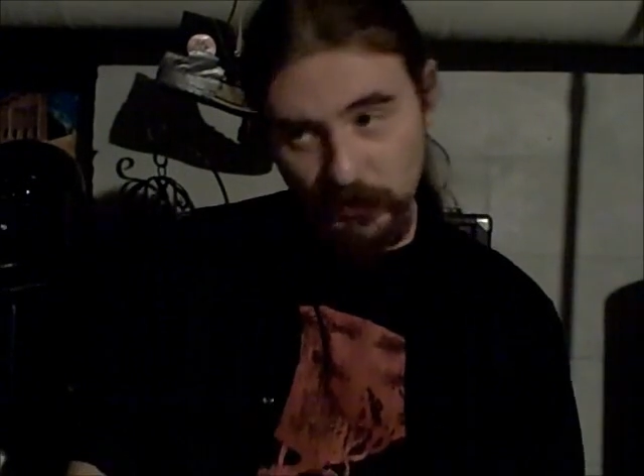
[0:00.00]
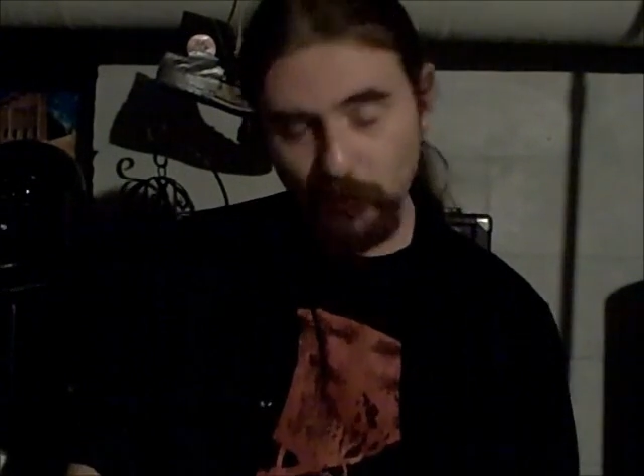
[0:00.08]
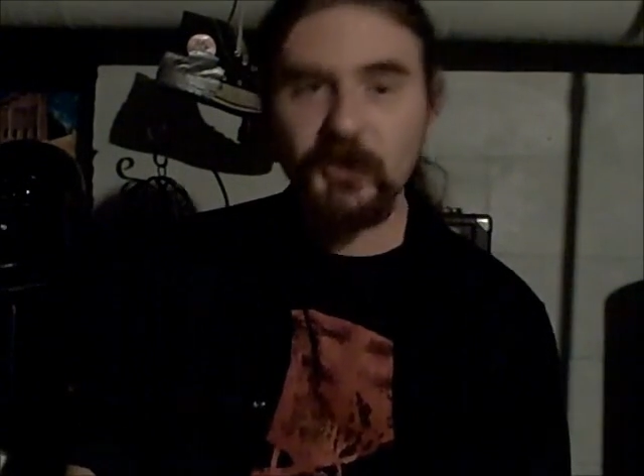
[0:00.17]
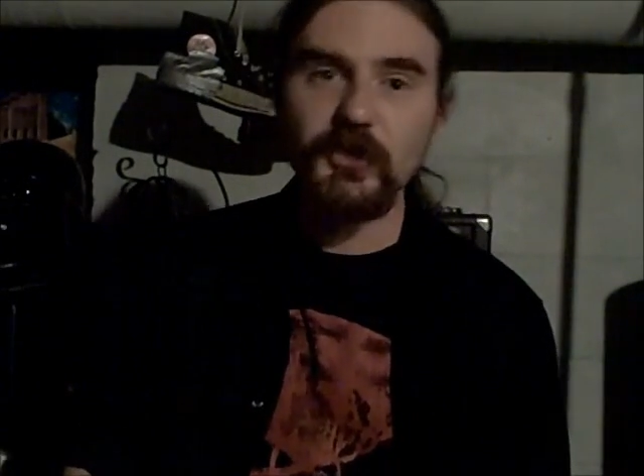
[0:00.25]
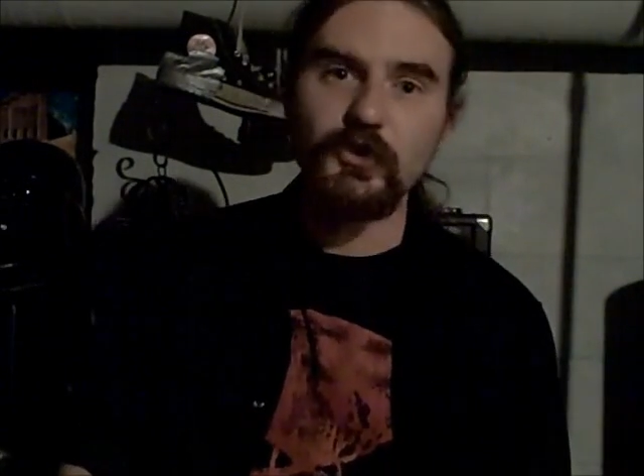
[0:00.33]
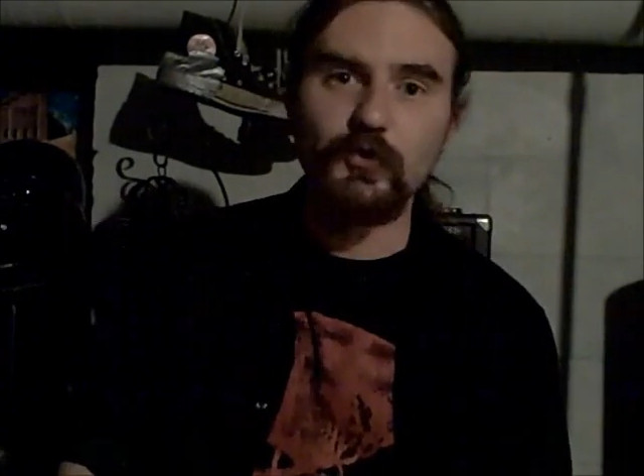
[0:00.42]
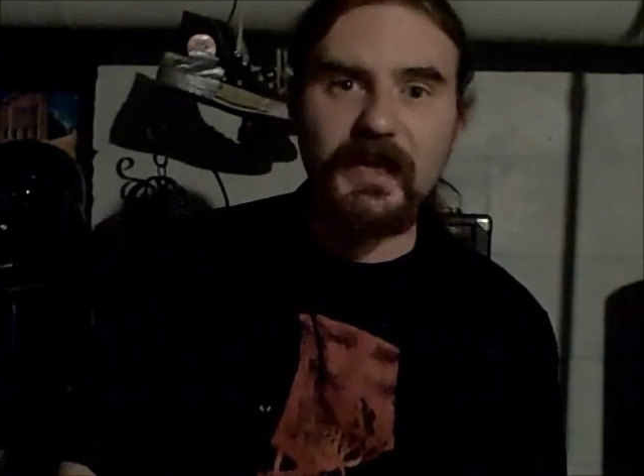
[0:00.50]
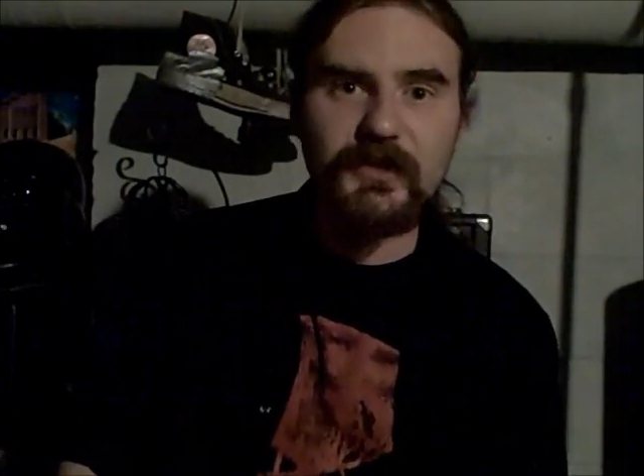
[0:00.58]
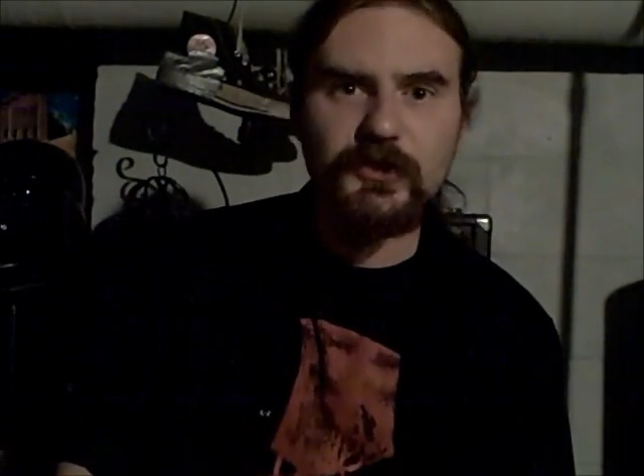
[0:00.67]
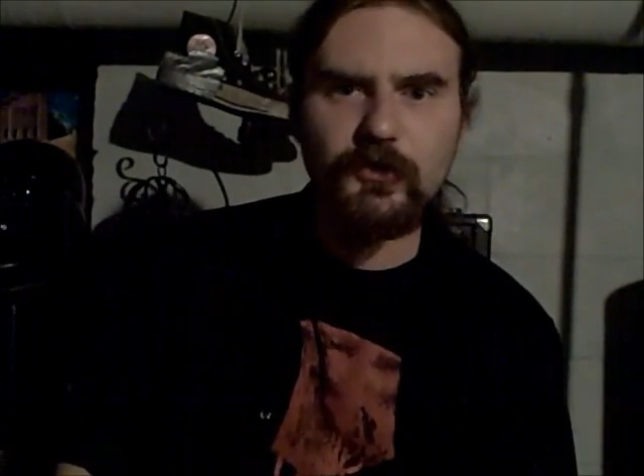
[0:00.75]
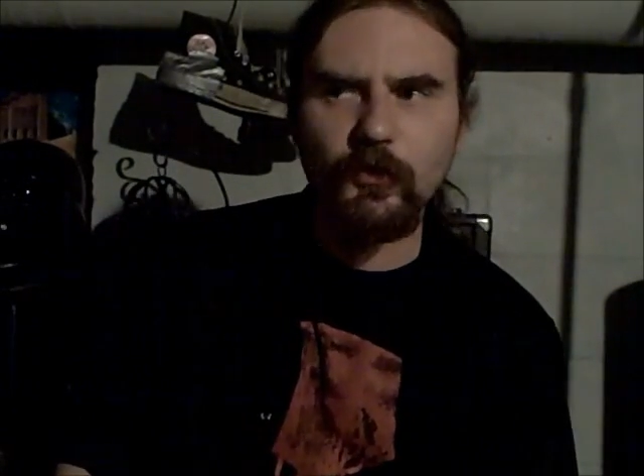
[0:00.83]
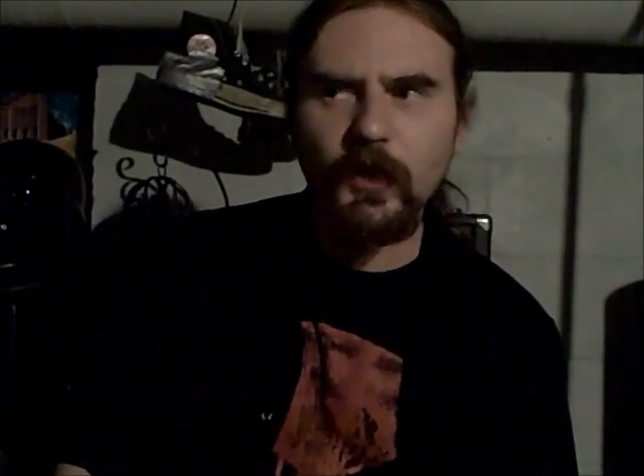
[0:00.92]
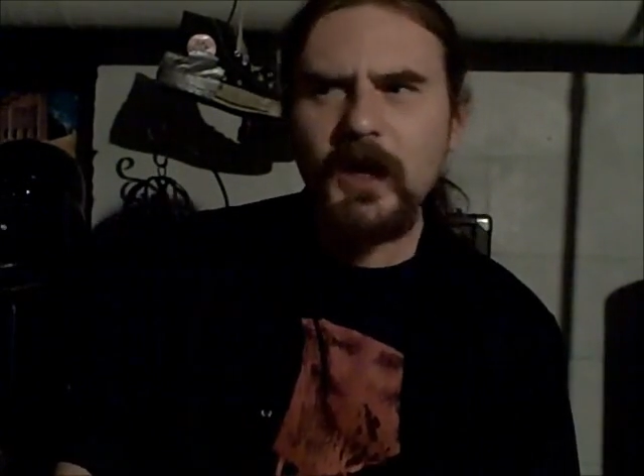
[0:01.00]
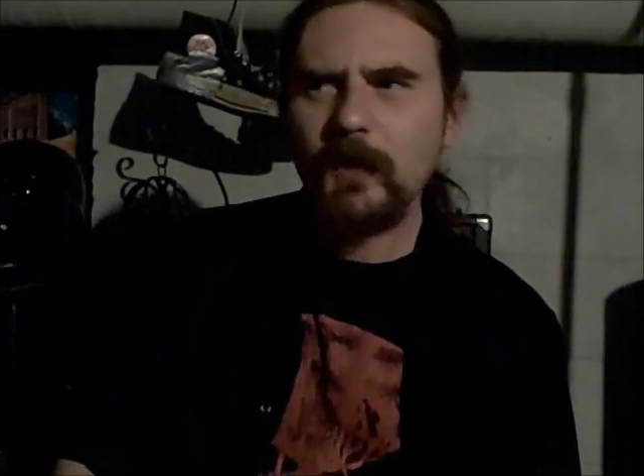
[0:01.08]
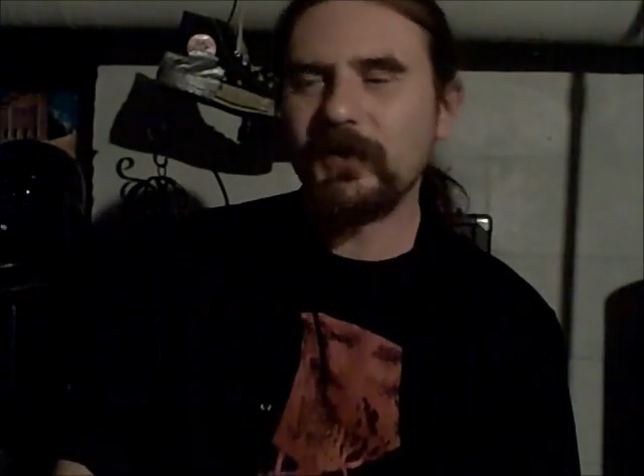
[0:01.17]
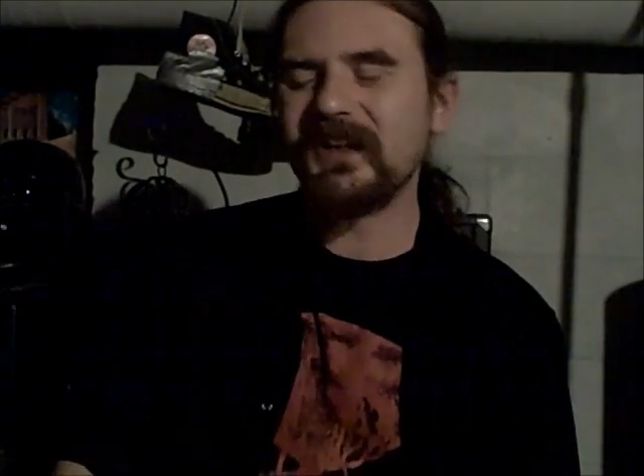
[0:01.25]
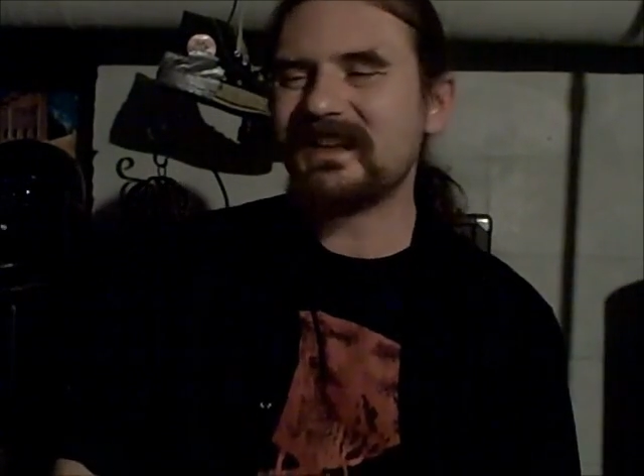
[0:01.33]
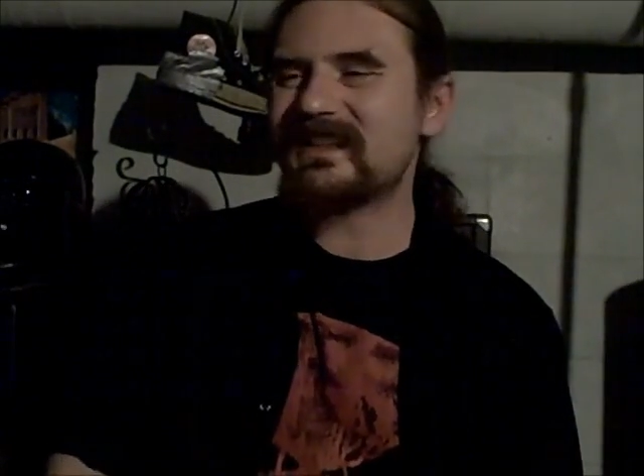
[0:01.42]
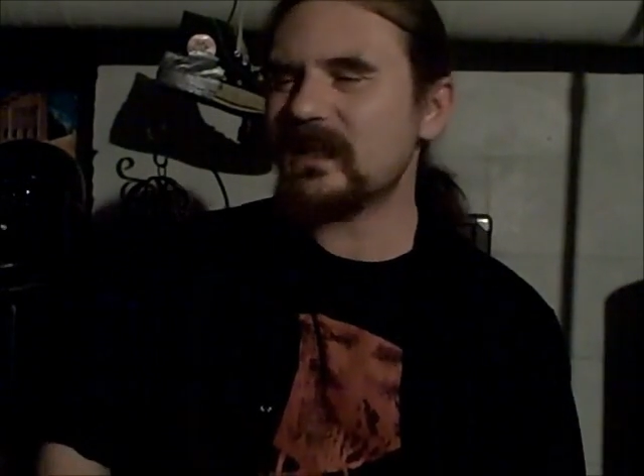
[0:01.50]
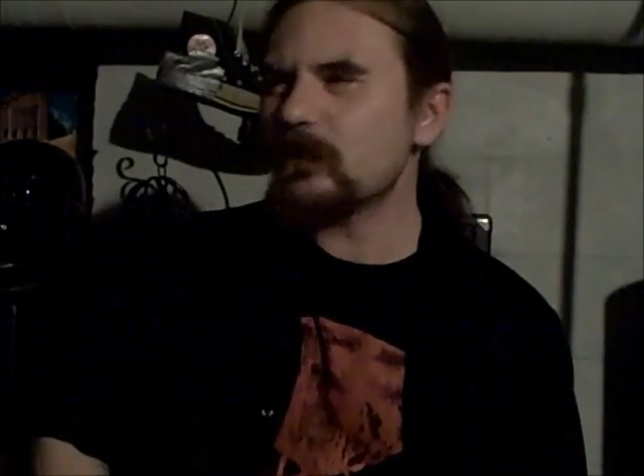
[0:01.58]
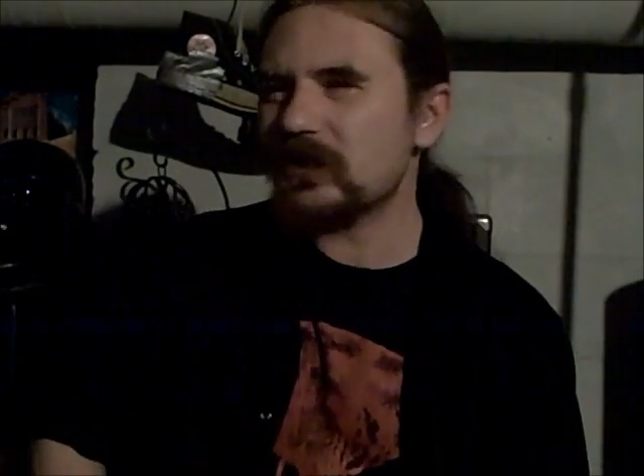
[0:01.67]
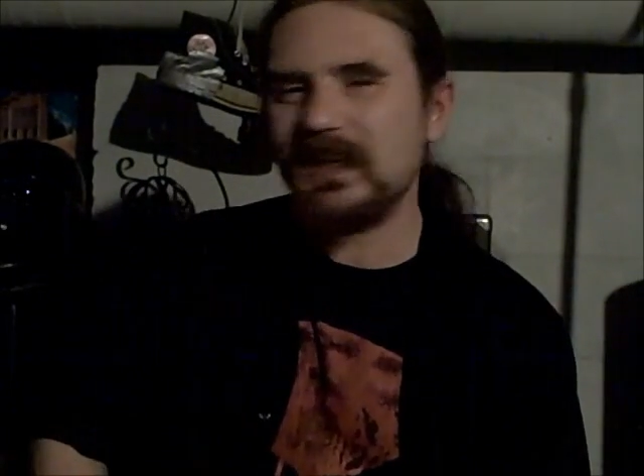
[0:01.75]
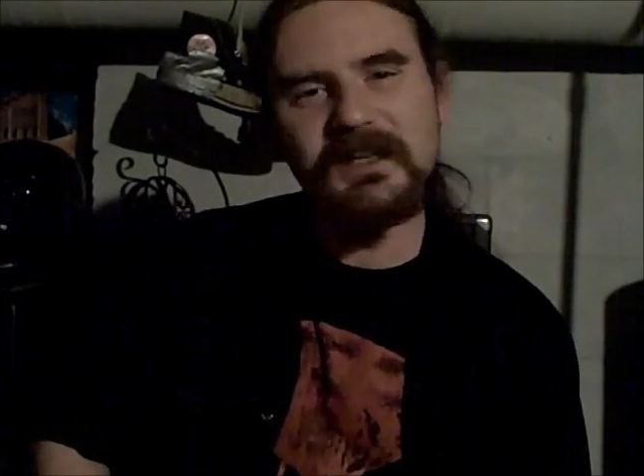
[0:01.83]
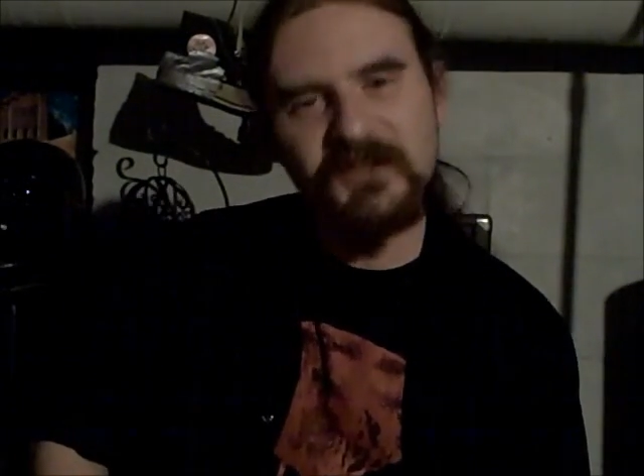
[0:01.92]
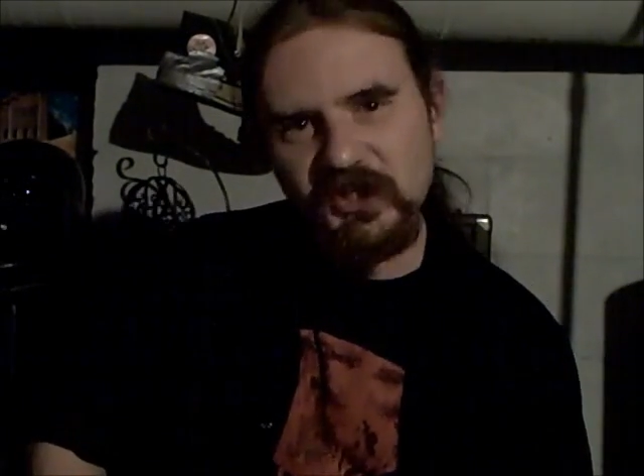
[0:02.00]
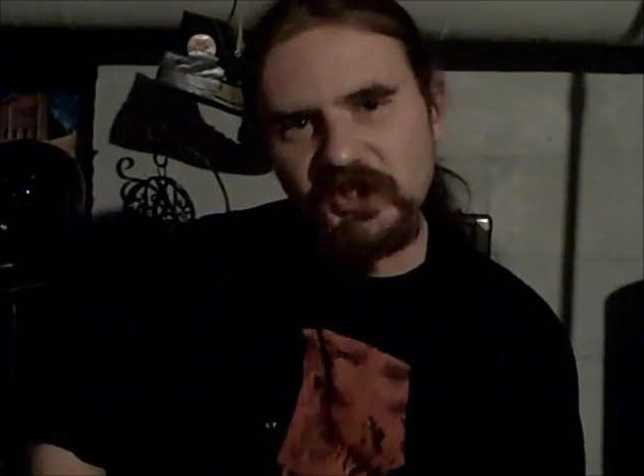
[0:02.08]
You can do that too. But it seems like it's